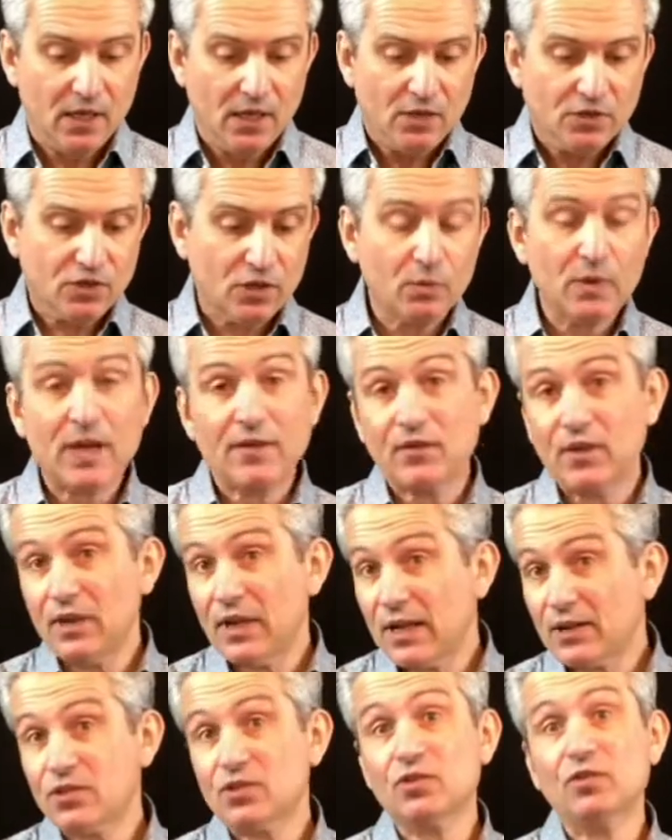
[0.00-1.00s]
So we have the
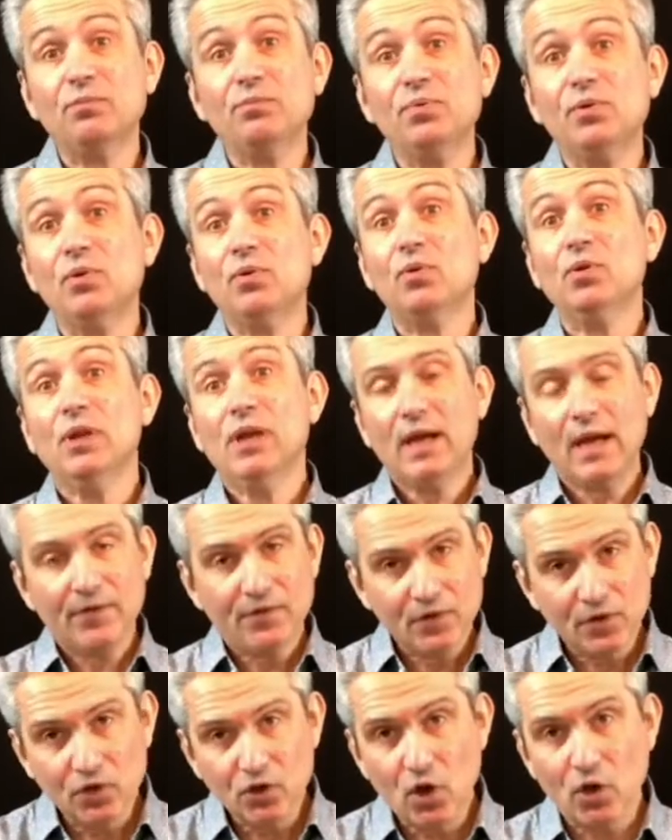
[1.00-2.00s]
letters of Paul
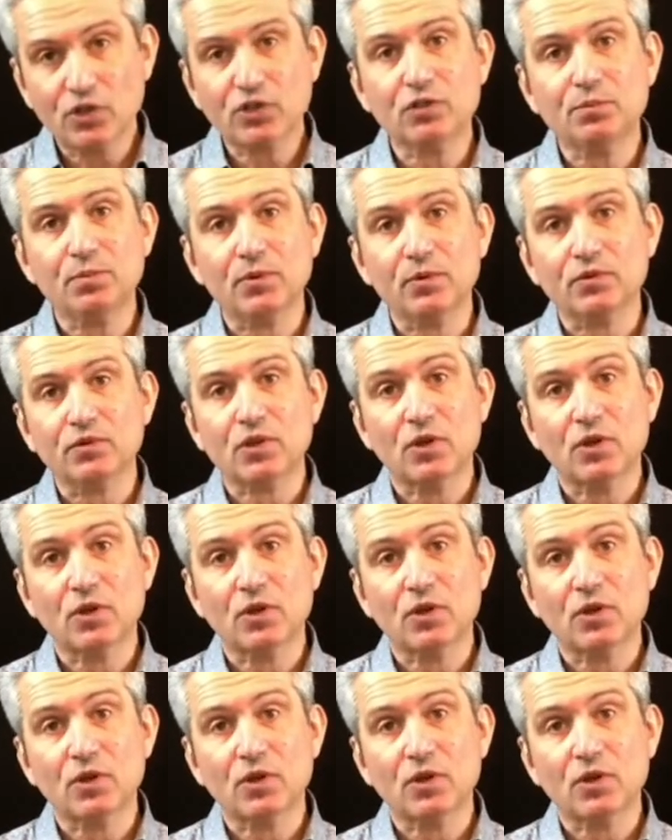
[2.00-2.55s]
and the Gospels,